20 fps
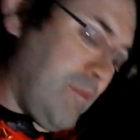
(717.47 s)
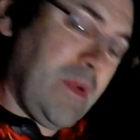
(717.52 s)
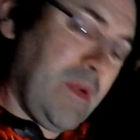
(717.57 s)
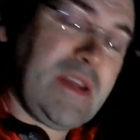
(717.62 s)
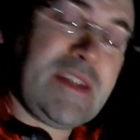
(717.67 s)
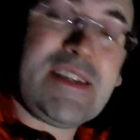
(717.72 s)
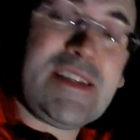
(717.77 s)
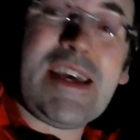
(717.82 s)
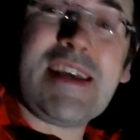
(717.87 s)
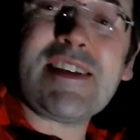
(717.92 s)

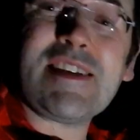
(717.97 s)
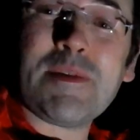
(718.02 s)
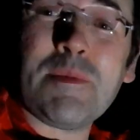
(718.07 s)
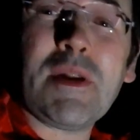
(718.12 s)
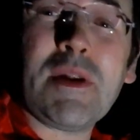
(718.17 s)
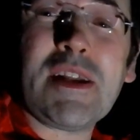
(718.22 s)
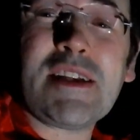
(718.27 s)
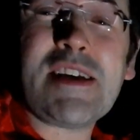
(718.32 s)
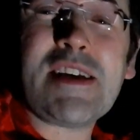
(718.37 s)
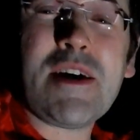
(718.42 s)
being
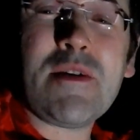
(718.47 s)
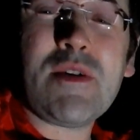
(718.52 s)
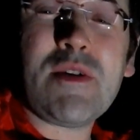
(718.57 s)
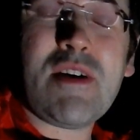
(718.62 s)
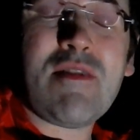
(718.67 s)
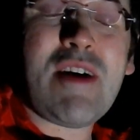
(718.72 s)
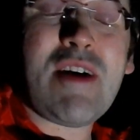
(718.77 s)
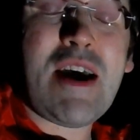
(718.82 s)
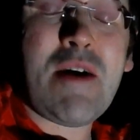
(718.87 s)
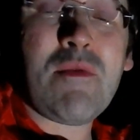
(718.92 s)
sensible, I towed
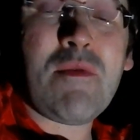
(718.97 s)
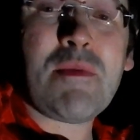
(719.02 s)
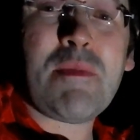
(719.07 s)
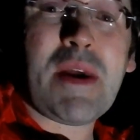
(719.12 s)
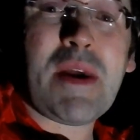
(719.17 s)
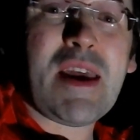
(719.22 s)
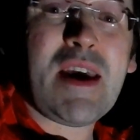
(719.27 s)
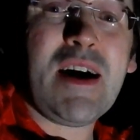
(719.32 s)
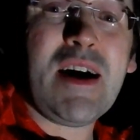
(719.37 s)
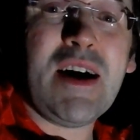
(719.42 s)
it around with
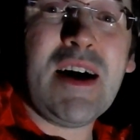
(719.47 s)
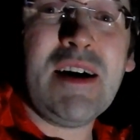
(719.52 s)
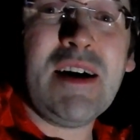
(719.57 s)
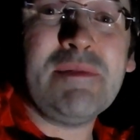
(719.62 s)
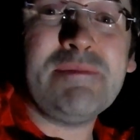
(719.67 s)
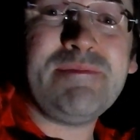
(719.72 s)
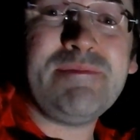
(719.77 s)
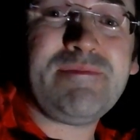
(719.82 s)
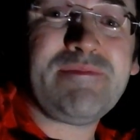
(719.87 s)
my car